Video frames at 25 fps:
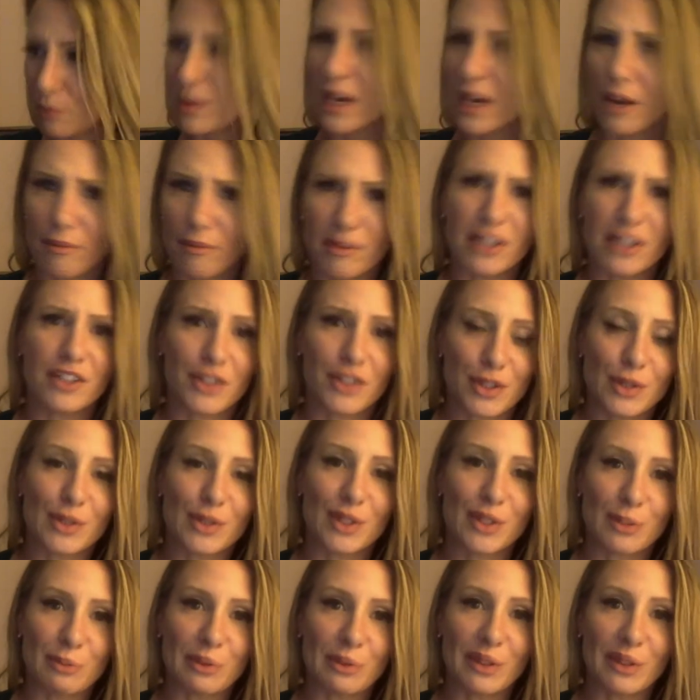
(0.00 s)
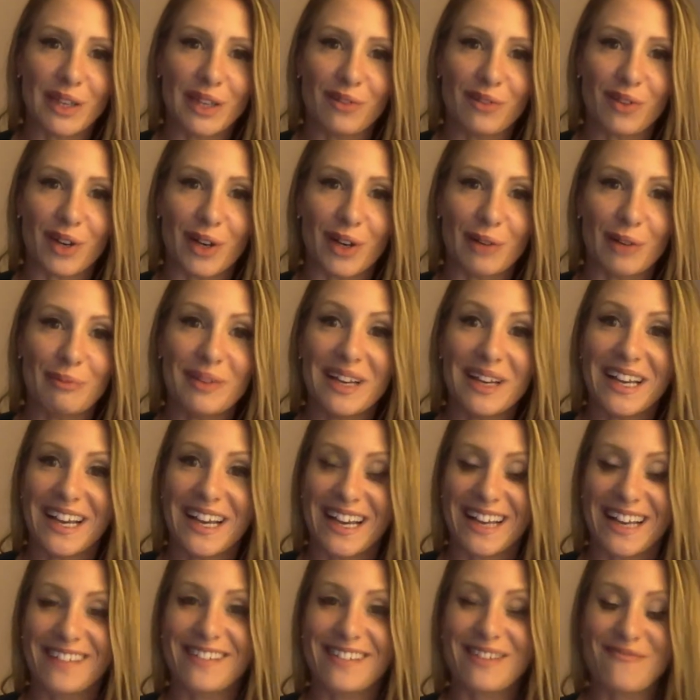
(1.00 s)
Yeah, I'm going to choose to believe them,
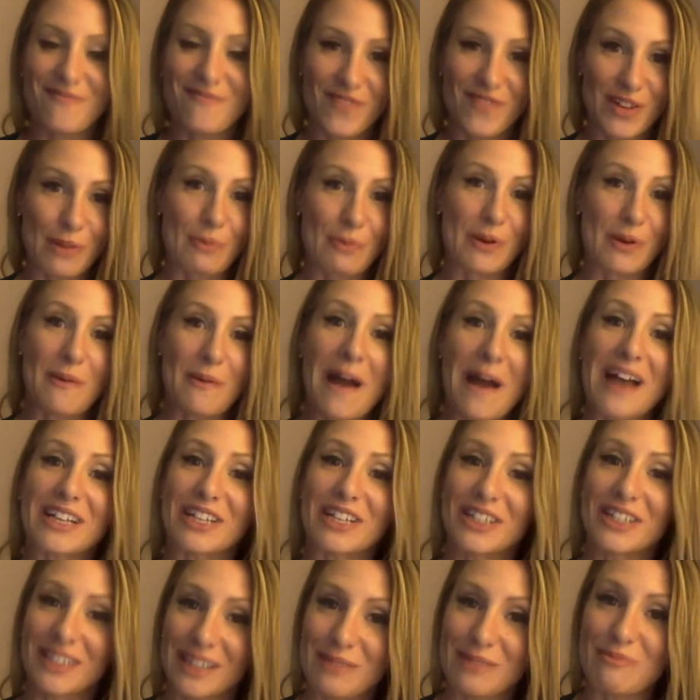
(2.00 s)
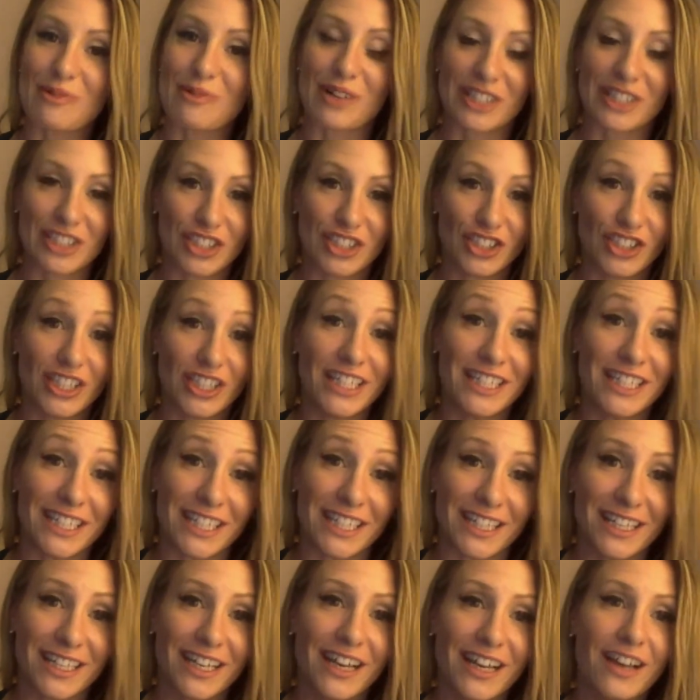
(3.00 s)
and then feel perpetually more
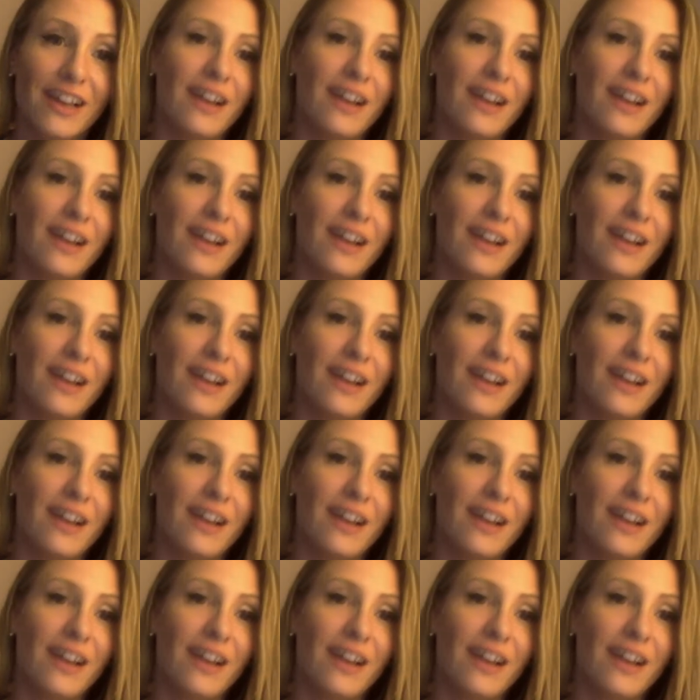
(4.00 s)
shitty.